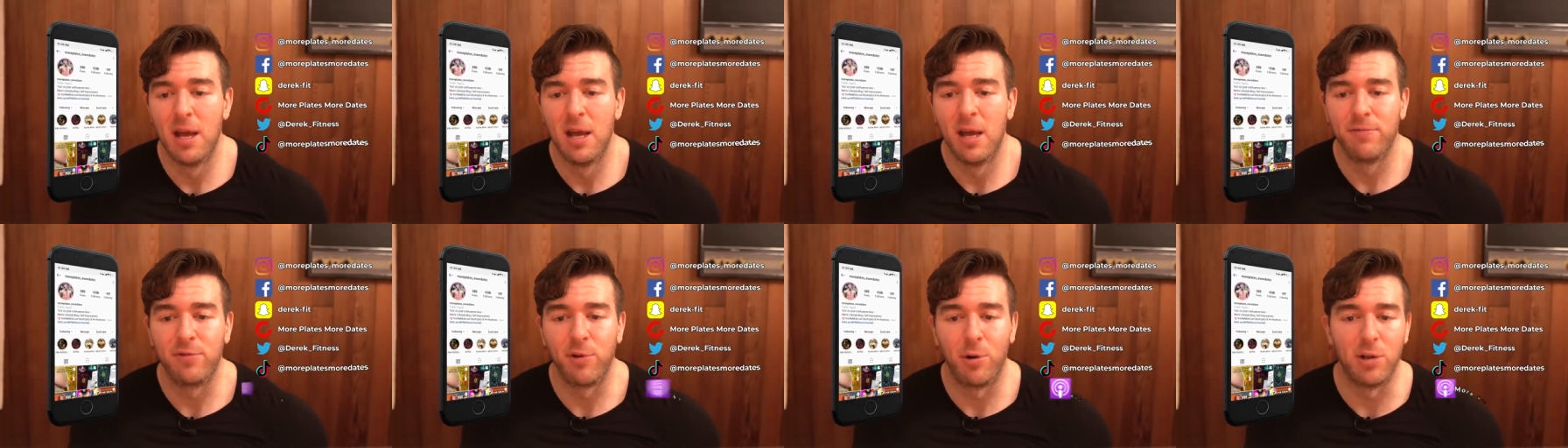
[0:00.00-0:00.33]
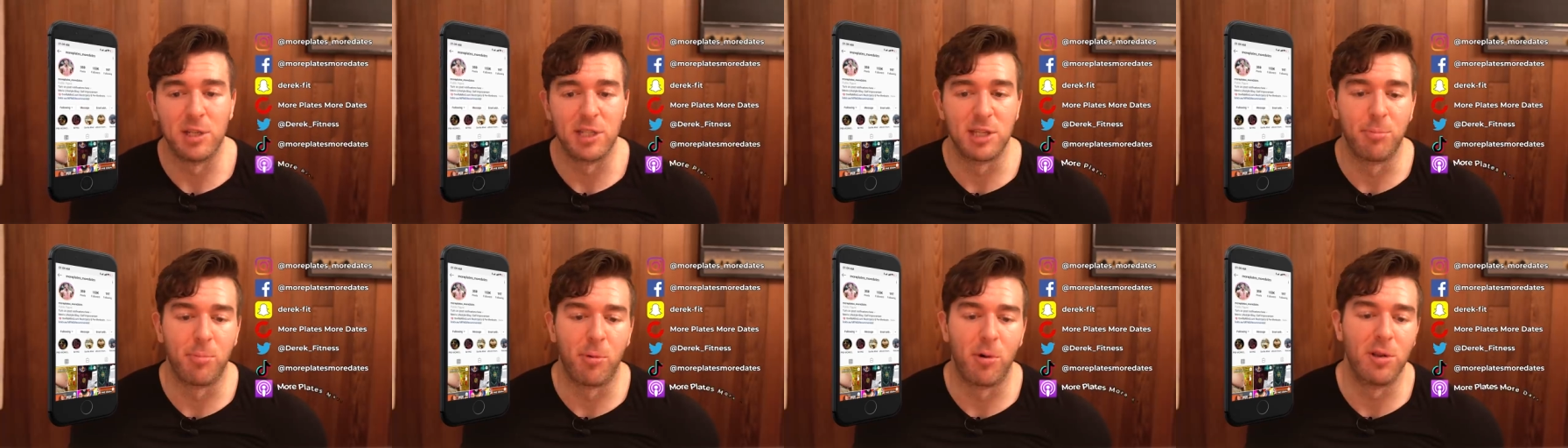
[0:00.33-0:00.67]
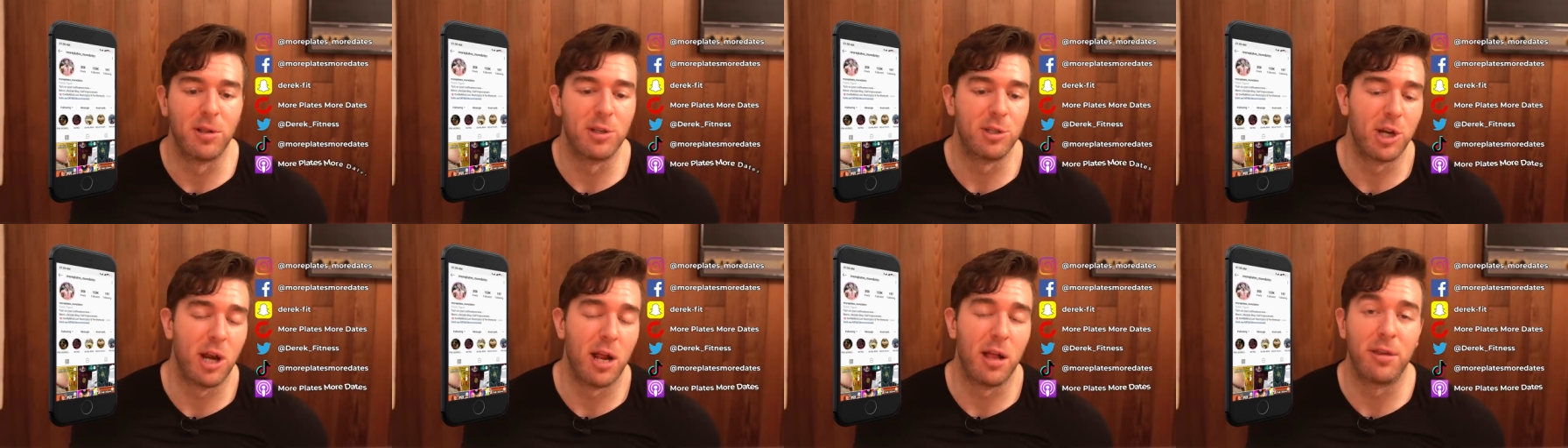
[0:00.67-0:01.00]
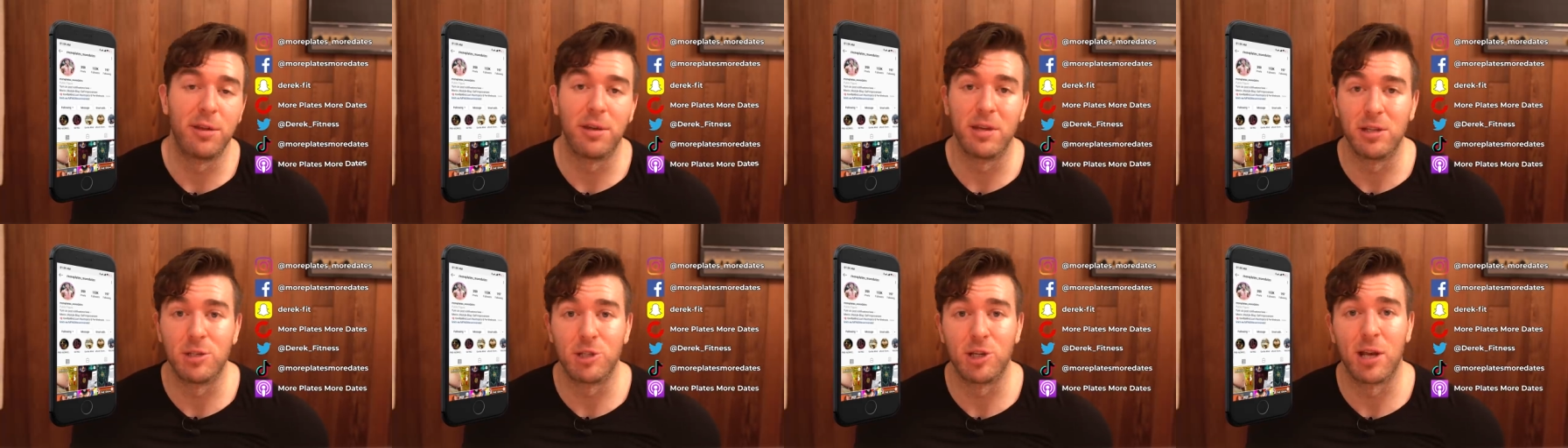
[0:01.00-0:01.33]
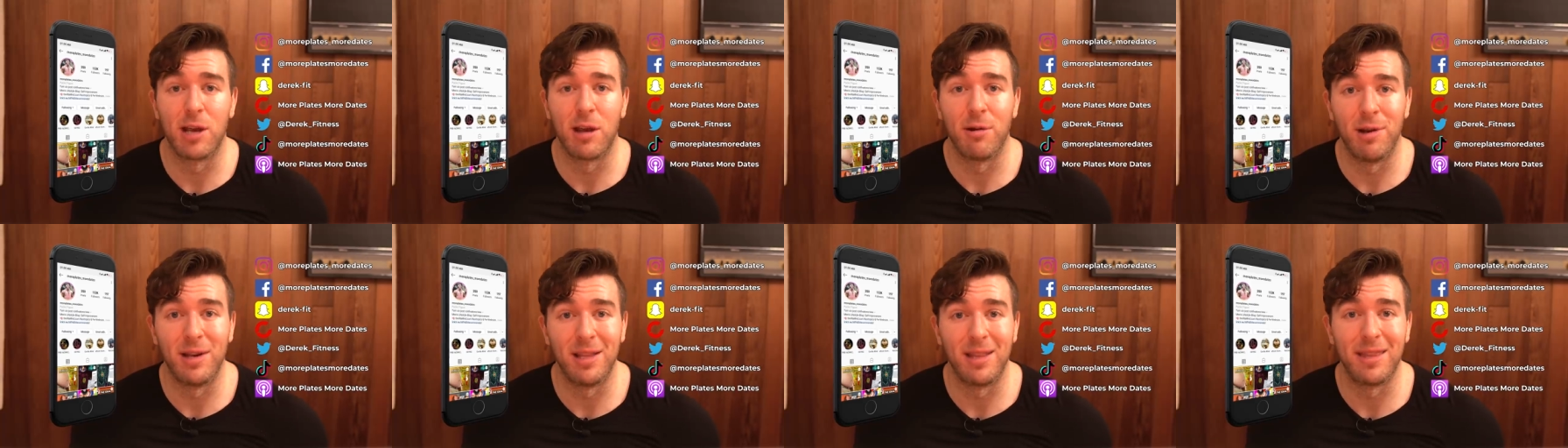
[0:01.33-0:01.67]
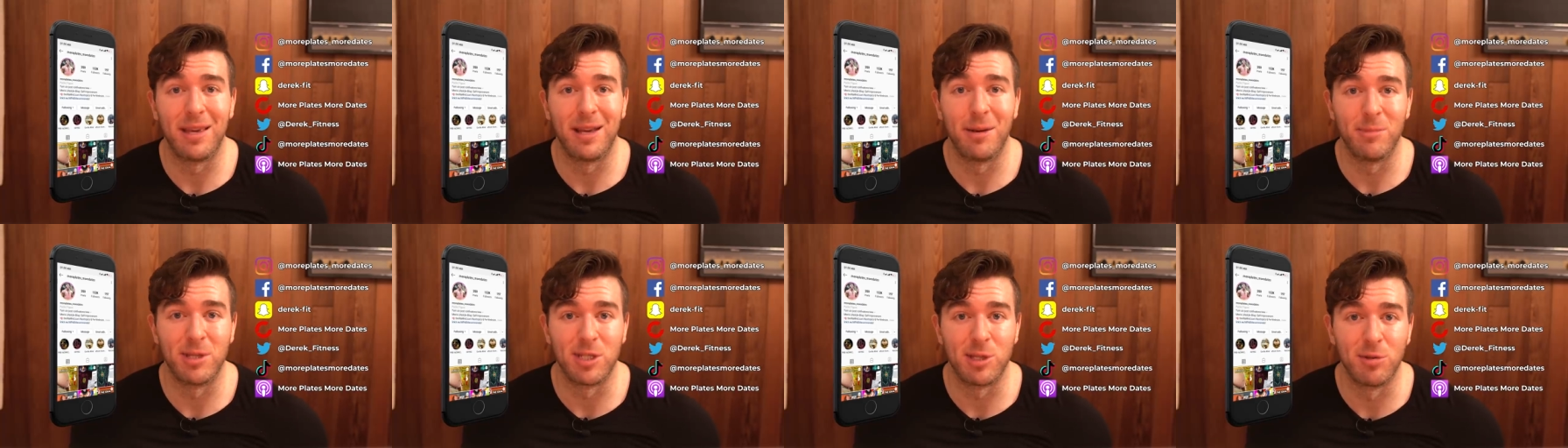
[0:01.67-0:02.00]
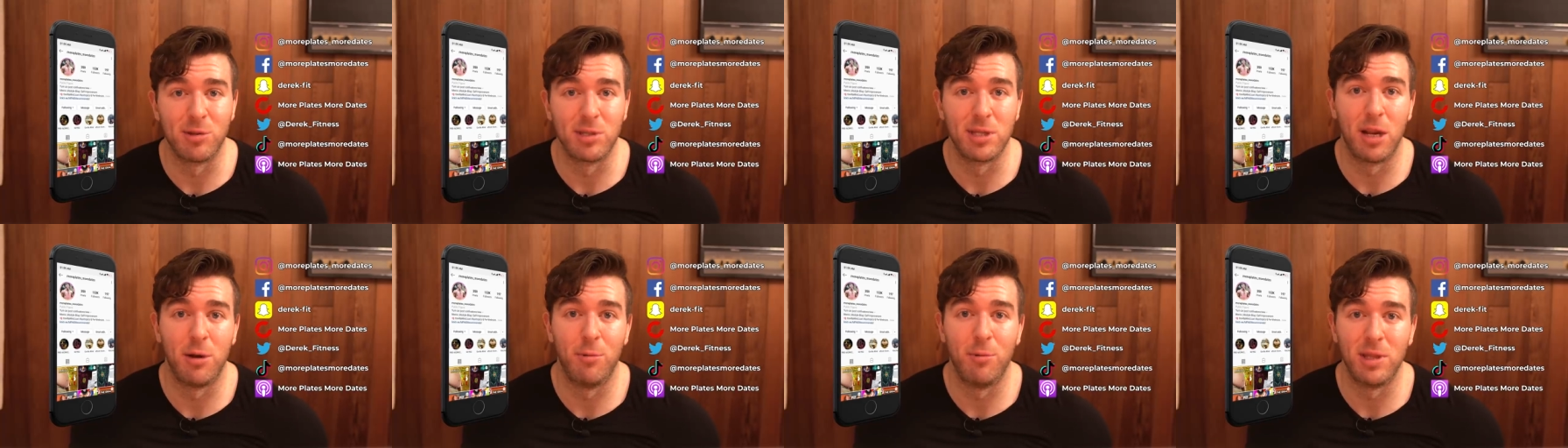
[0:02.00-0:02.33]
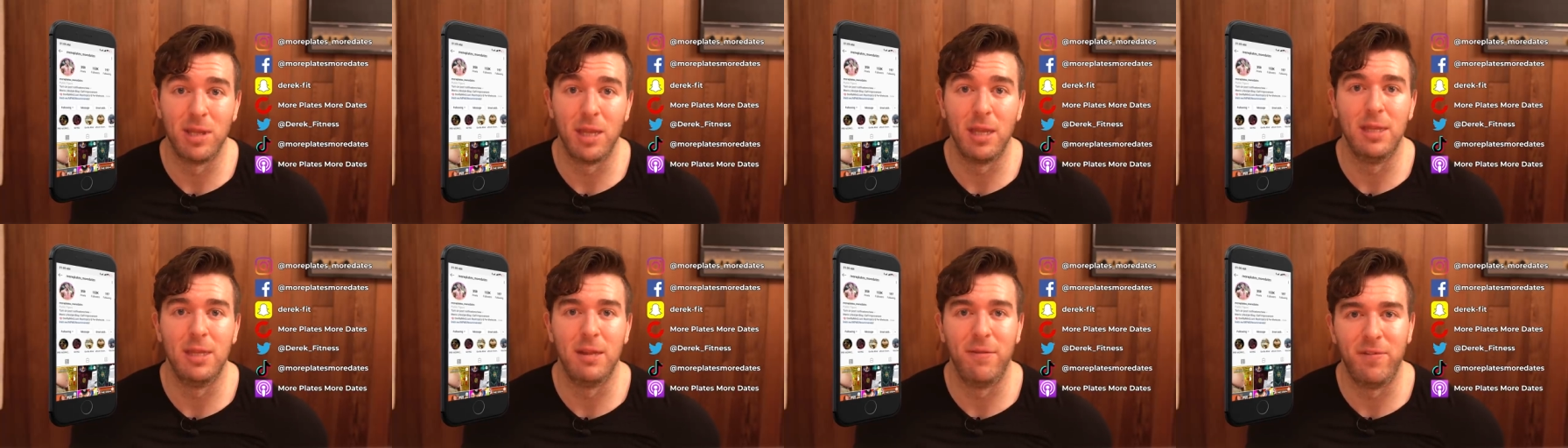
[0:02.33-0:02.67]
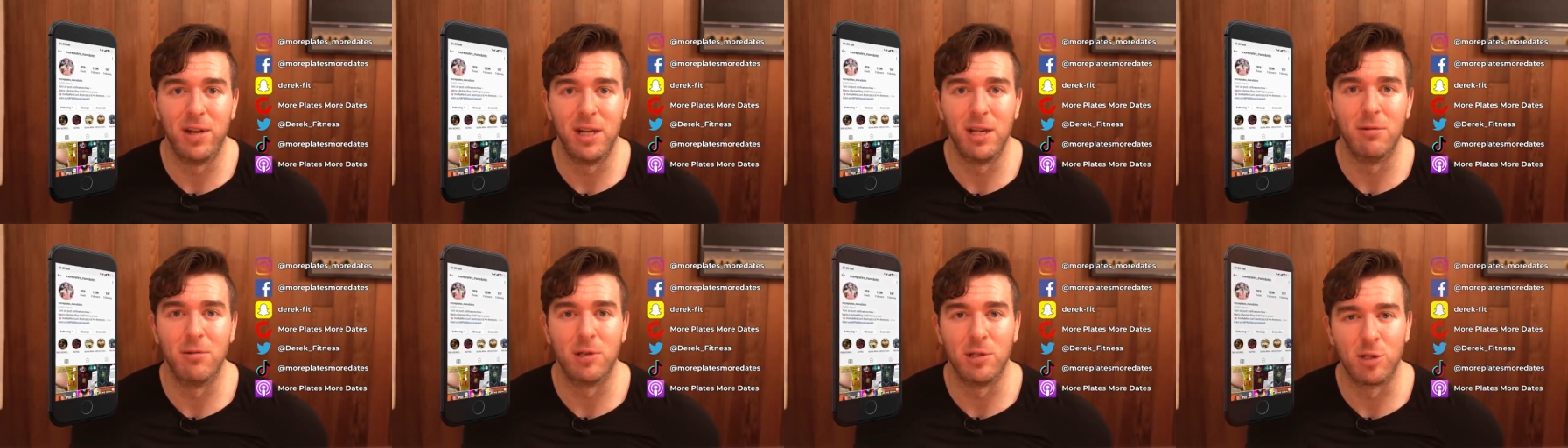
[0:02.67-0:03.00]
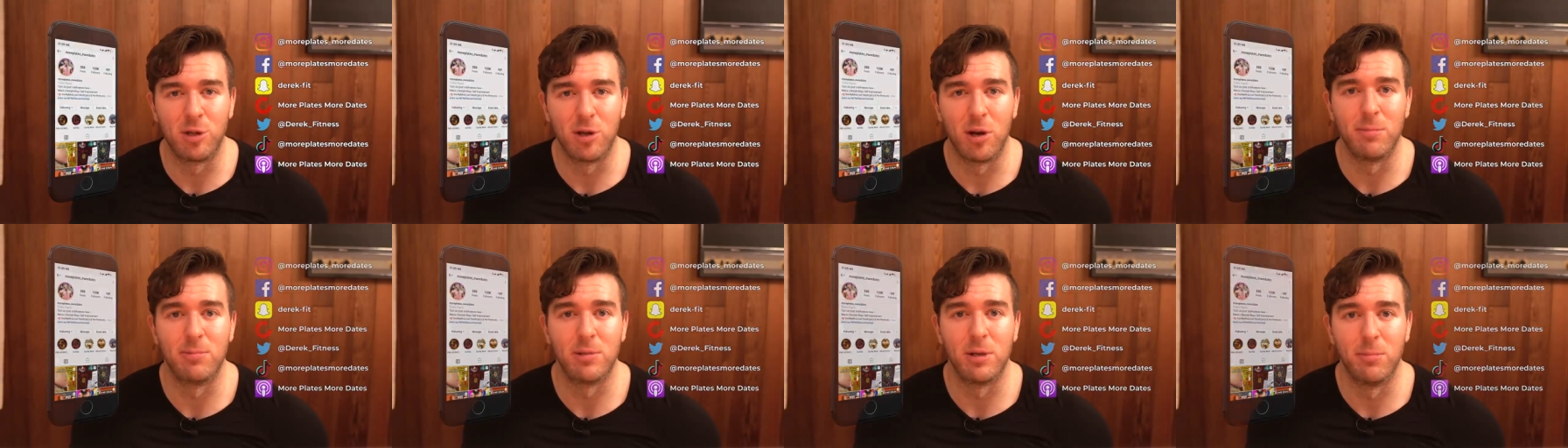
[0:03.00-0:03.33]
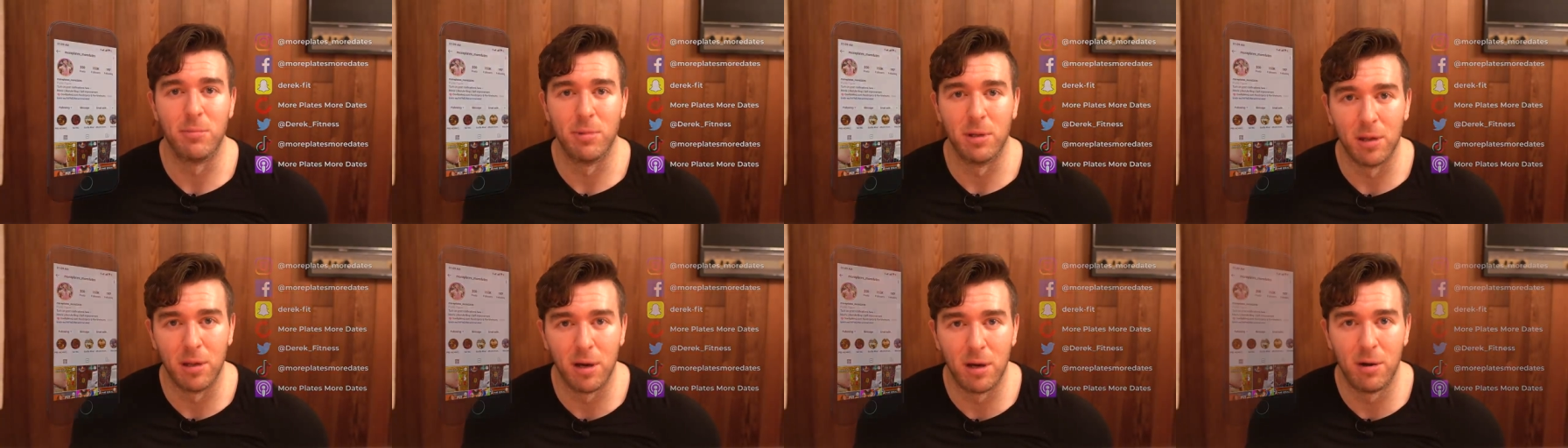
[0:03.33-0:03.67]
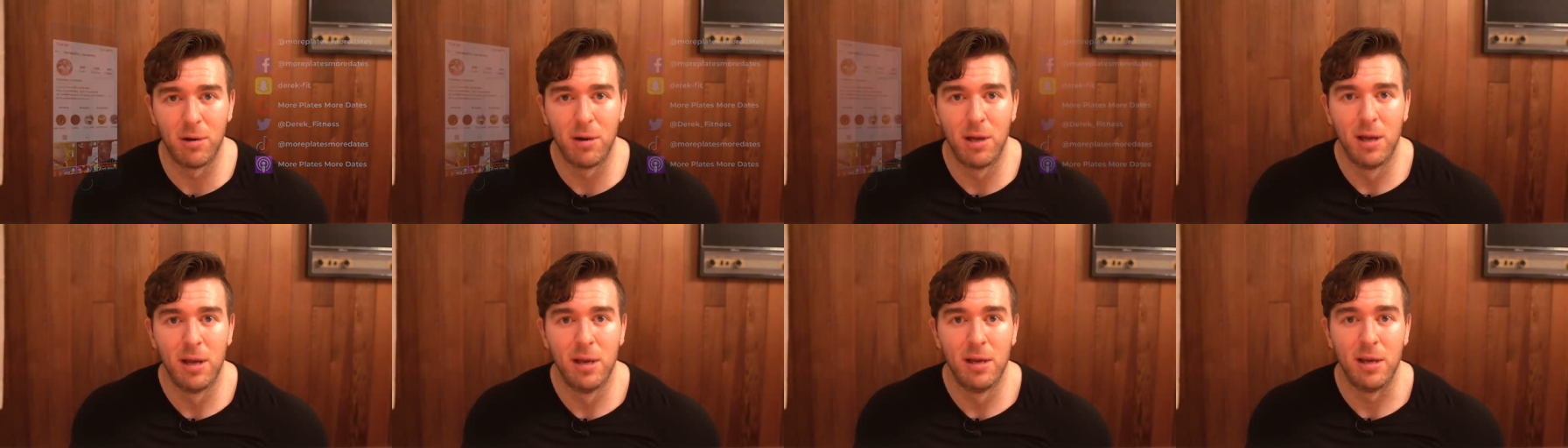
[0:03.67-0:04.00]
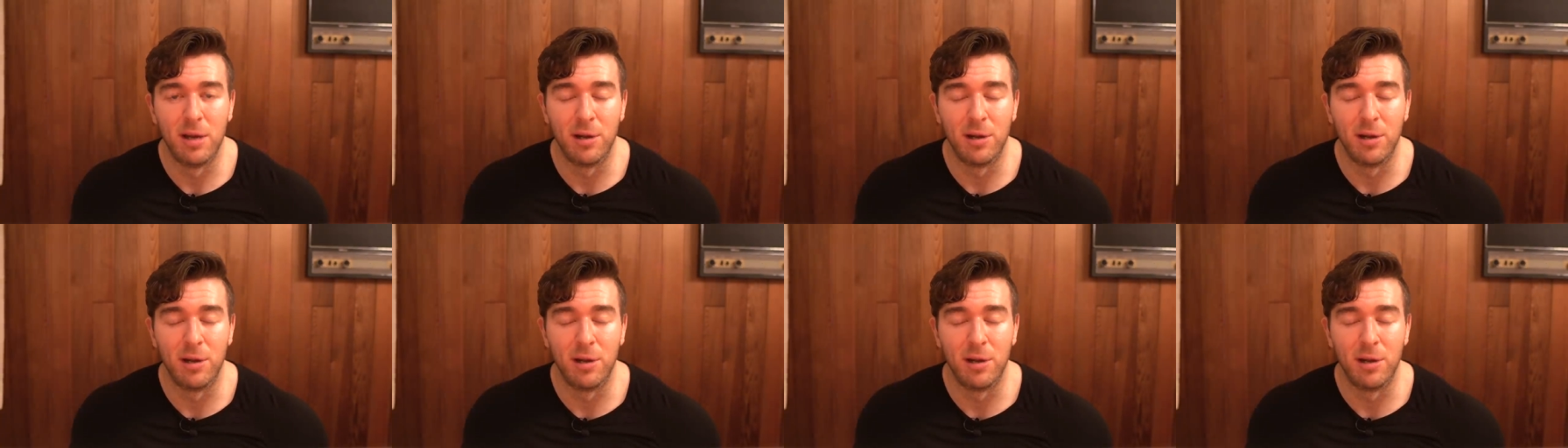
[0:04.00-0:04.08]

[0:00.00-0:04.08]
If you want to support the channel, you can check out anything I'm associated with in the video description below,